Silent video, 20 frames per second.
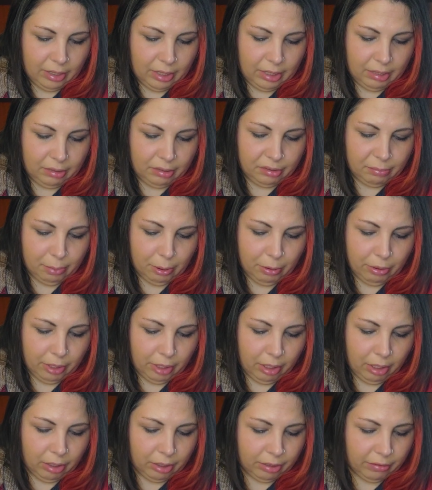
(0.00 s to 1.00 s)
needles
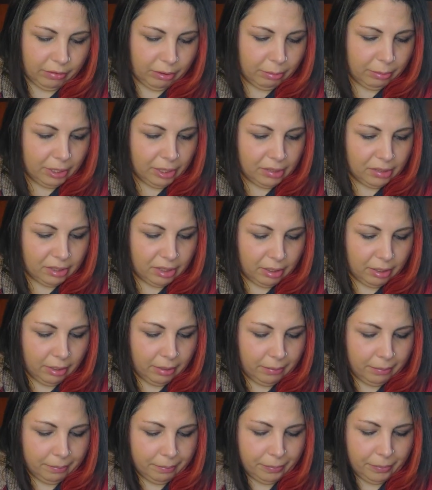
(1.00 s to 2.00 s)
poking all over the place here.
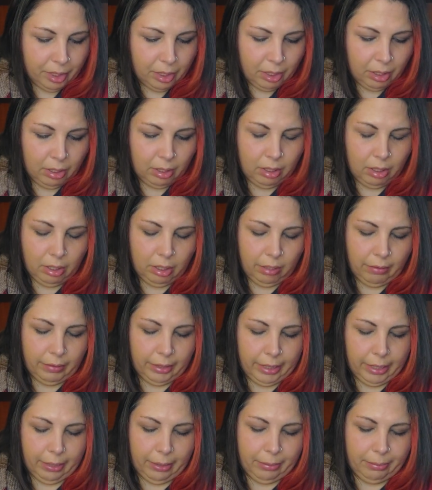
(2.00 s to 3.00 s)
There we
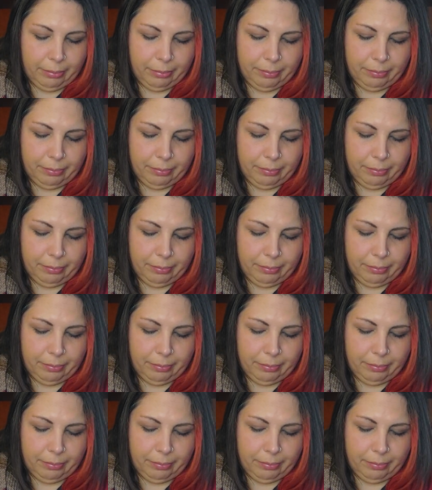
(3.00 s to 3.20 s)
go.